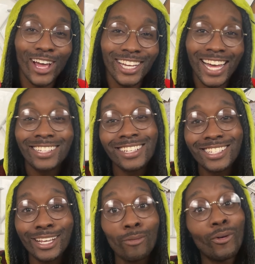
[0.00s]
like to
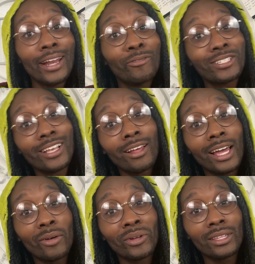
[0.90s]
see what it will sound
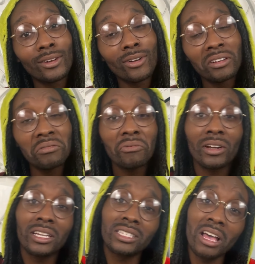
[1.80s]
like with it on, what
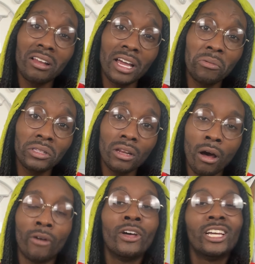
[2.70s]
did it sound like with it
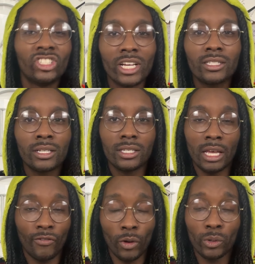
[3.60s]
off, just to see
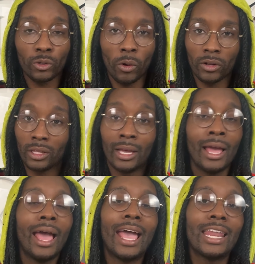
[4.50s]
if it was worth it.
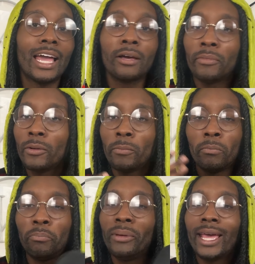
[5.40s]
And I am a
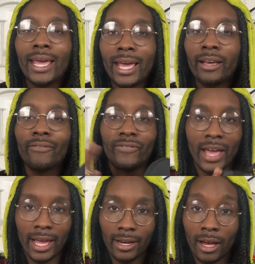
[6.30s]
big
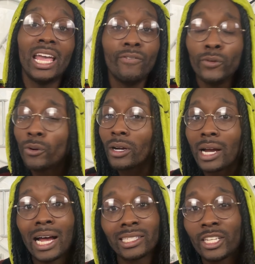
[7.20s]
fan of it. If you're a
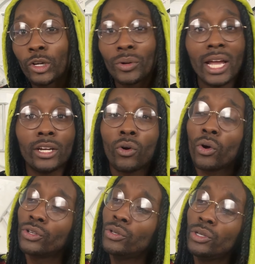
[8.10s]
content creator or
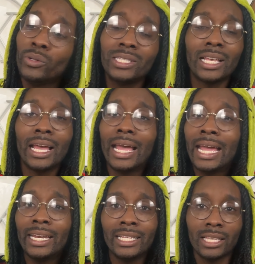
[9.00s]
you use
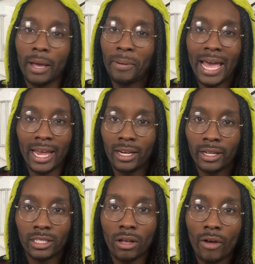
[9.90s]
any type of editing
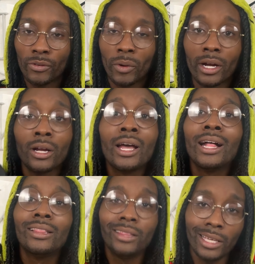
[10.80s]
software,
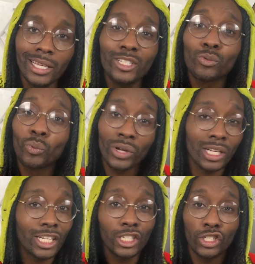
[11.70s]
these
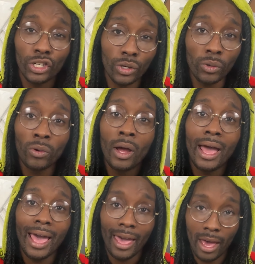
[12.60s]
really do
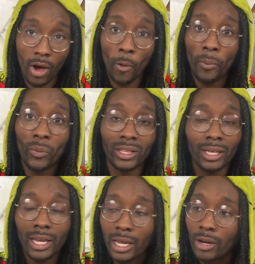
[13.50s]
help with
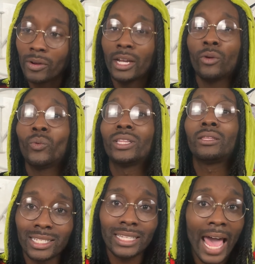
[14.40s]
hearing, with
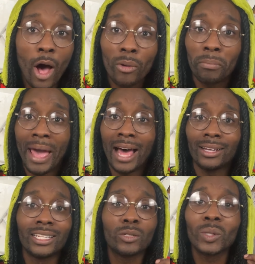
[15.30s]
sound
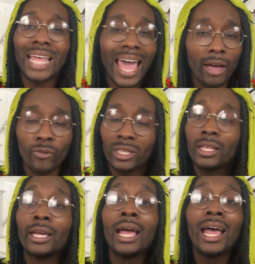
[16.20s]
balance, with
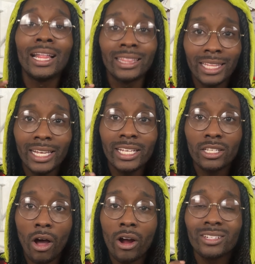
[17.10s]
everything. These
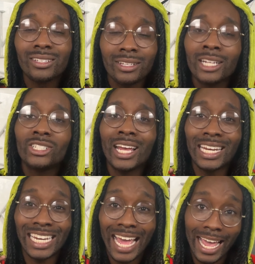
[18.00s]
are such an
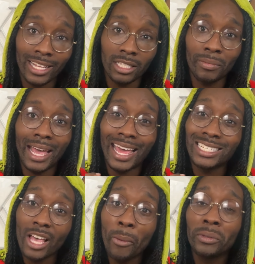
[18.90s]
enhancement and has
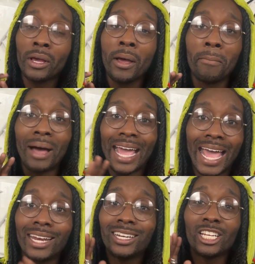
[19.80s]
helped my
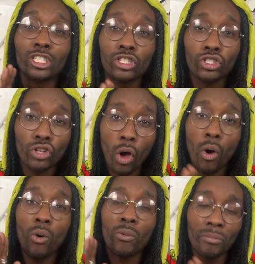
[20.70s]
editing
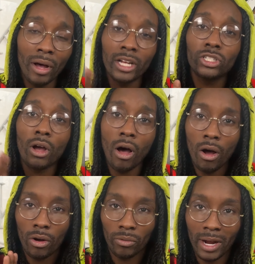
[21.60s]
so much
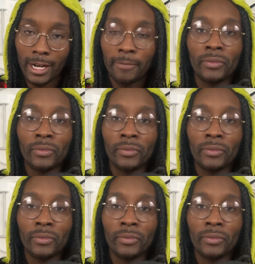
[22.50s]
already.